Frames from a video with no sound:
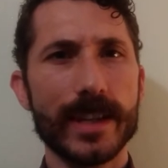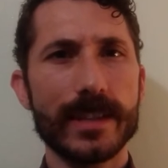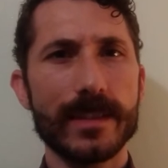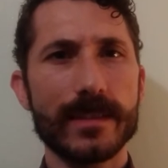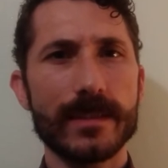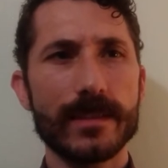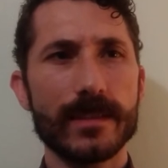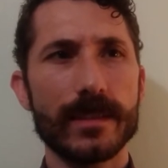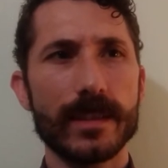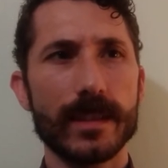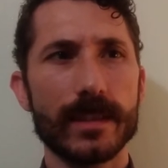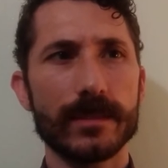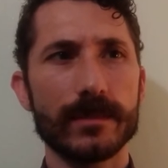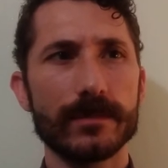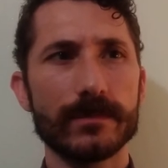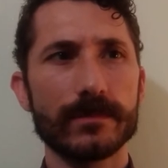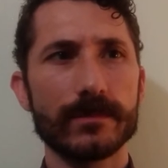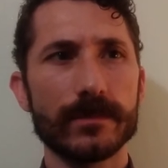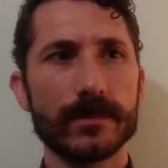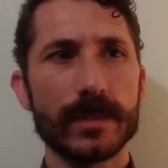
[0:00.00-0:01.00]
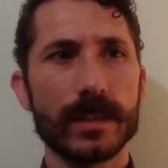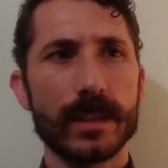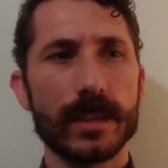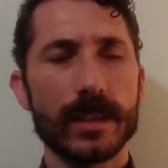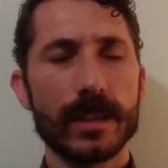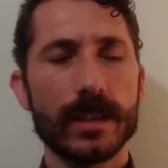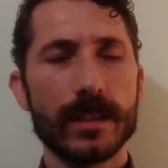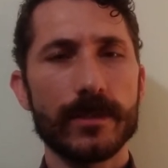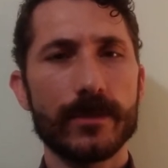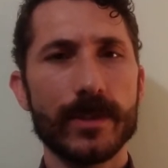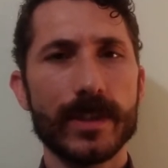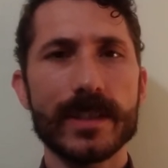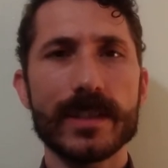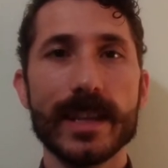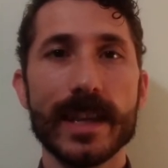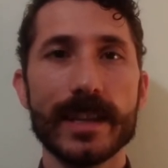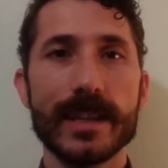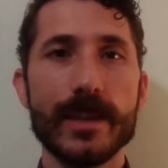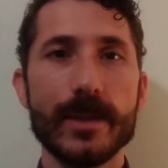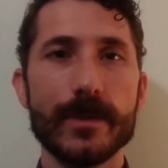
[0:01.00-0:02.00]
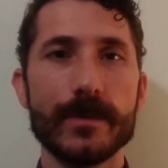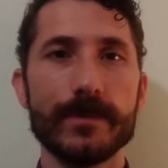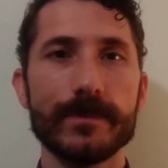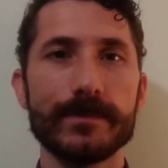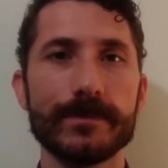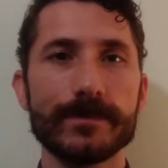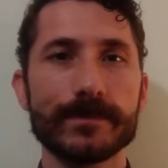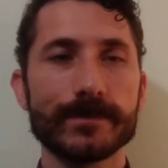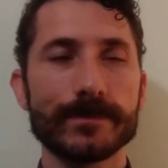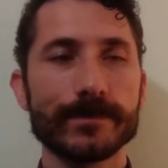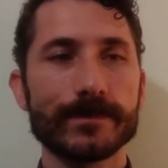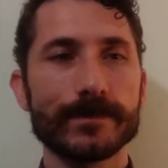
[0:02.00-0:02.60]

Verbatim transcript: of friends and friends like you